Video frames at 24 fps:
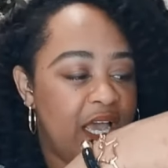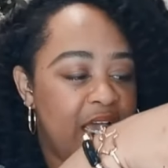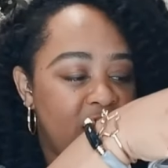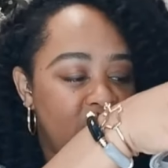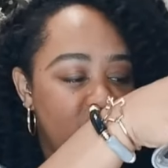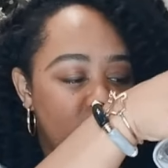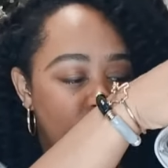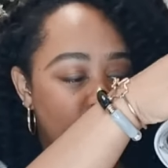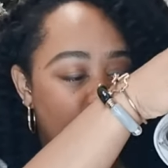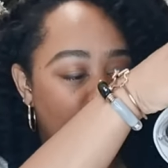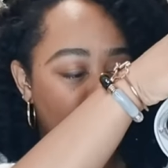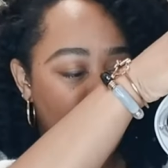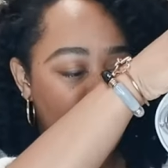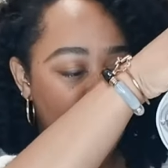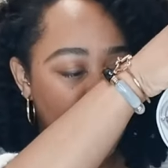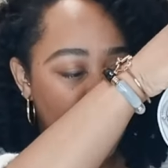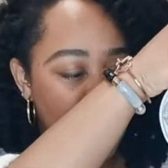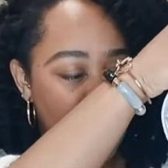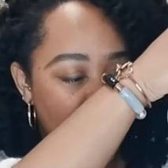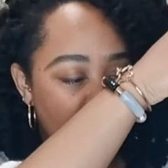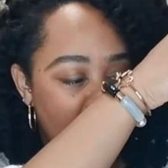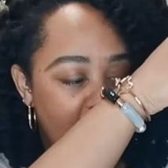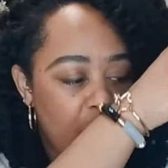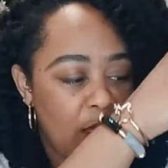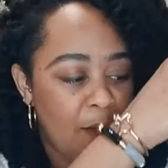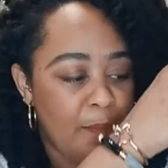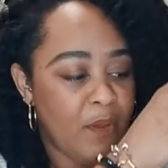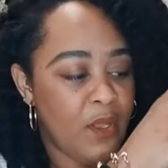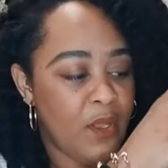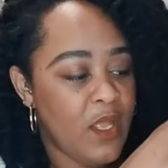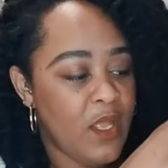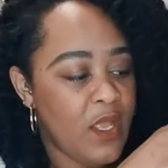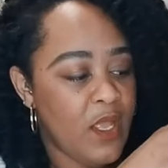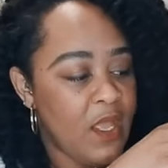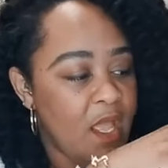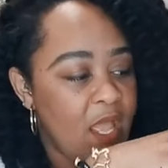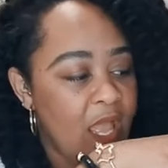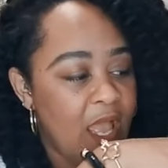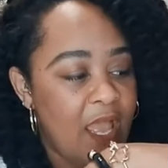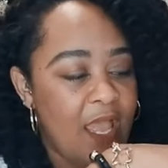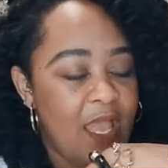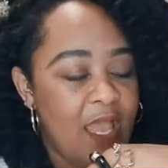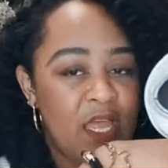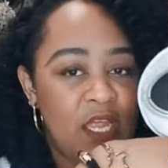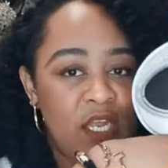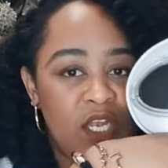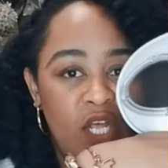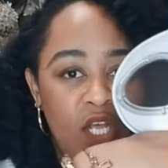You open it up
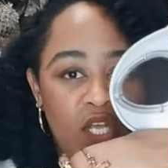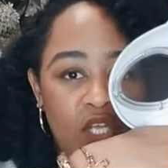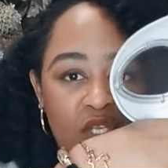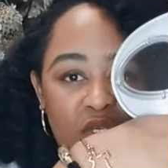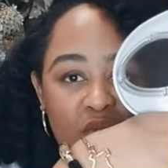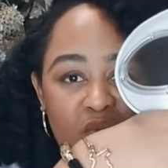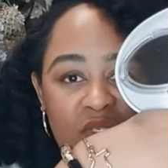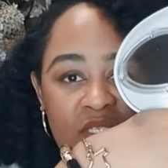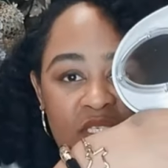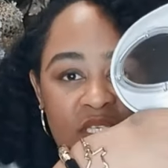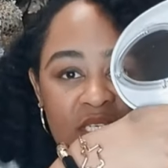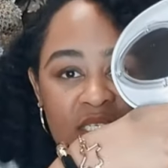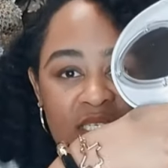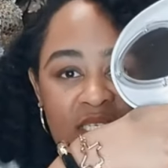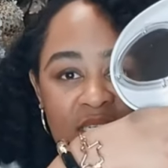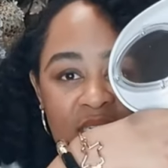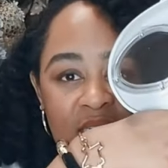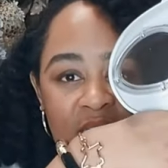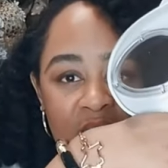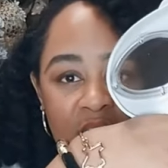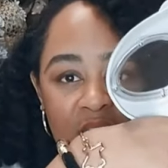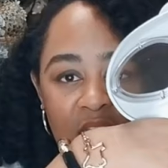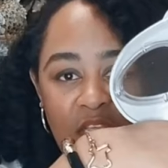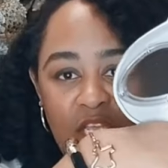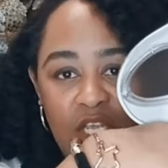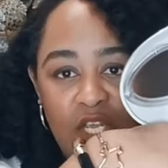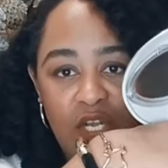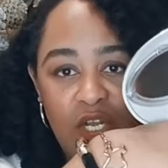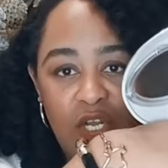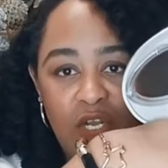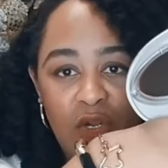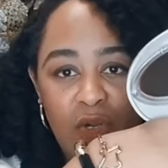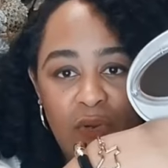and you sit it here